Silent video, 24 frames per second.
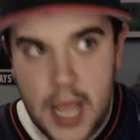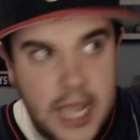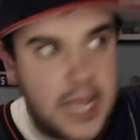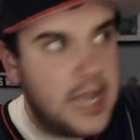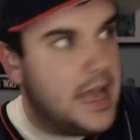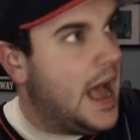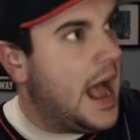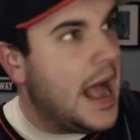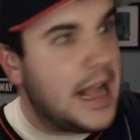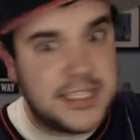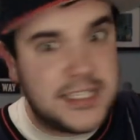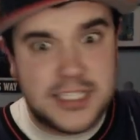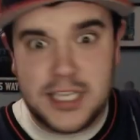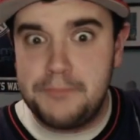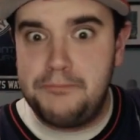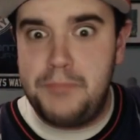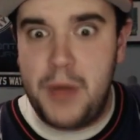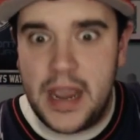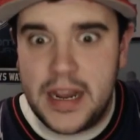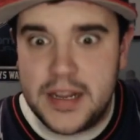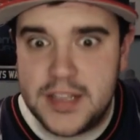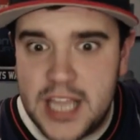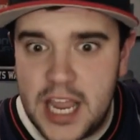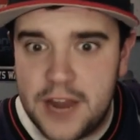That's a
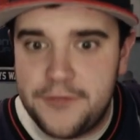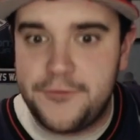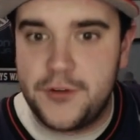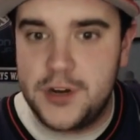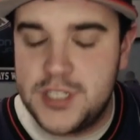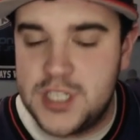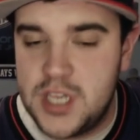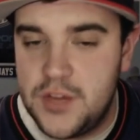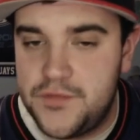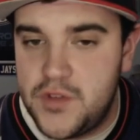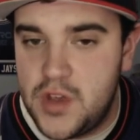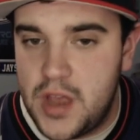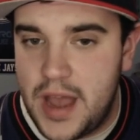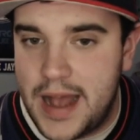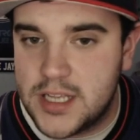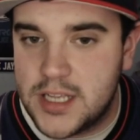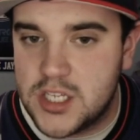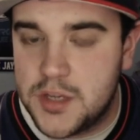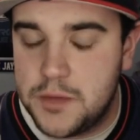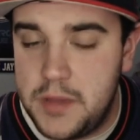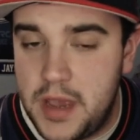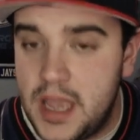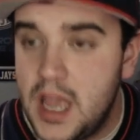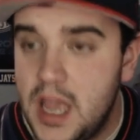big difference, if you
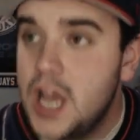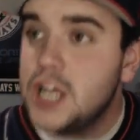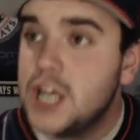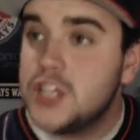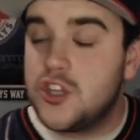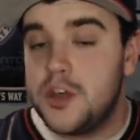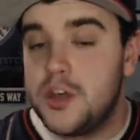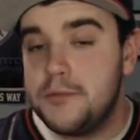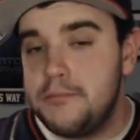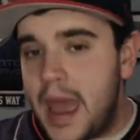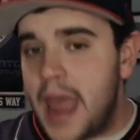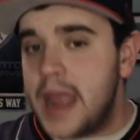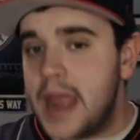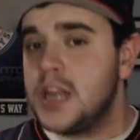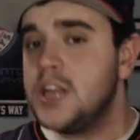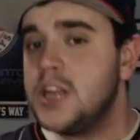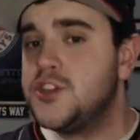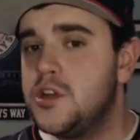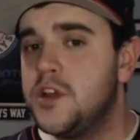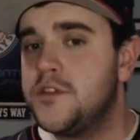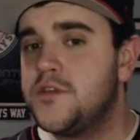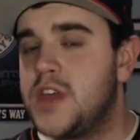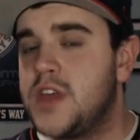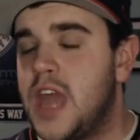ask me. So the
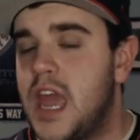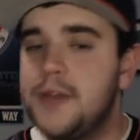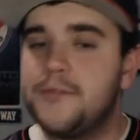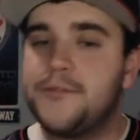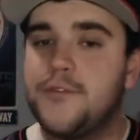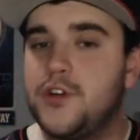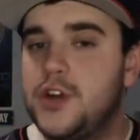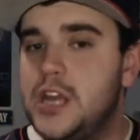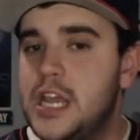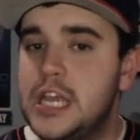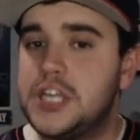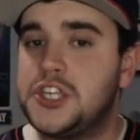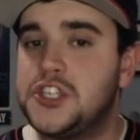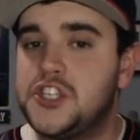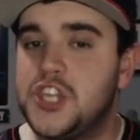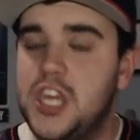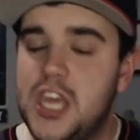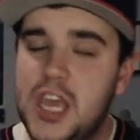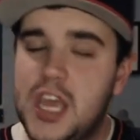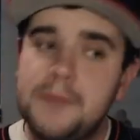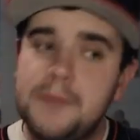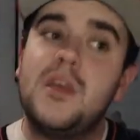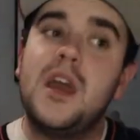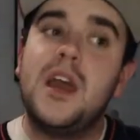magnitude of game for each
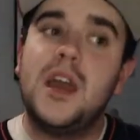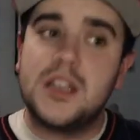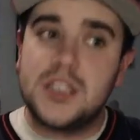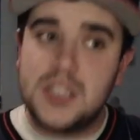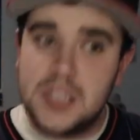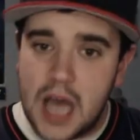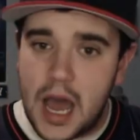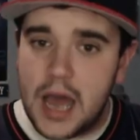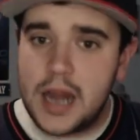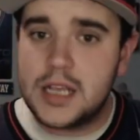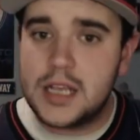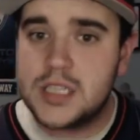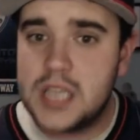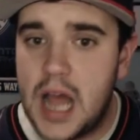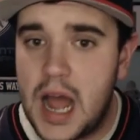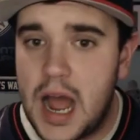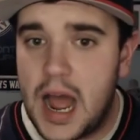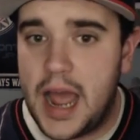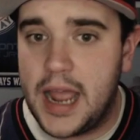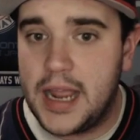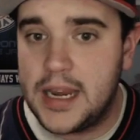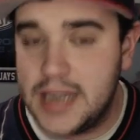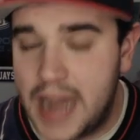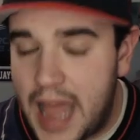team is not as
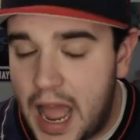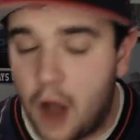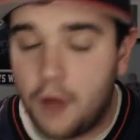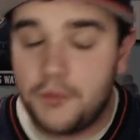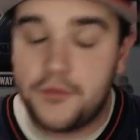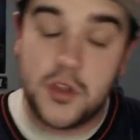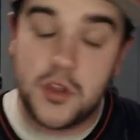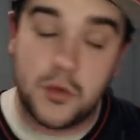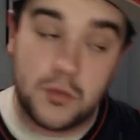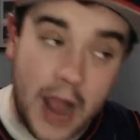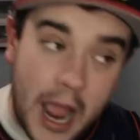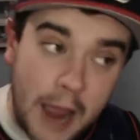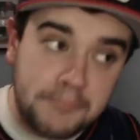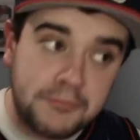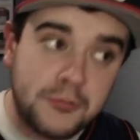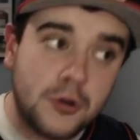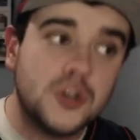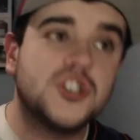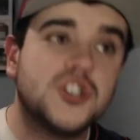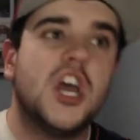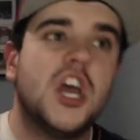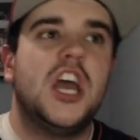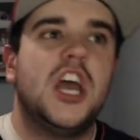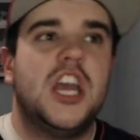high. Now, for the
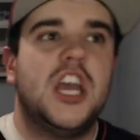Raptors,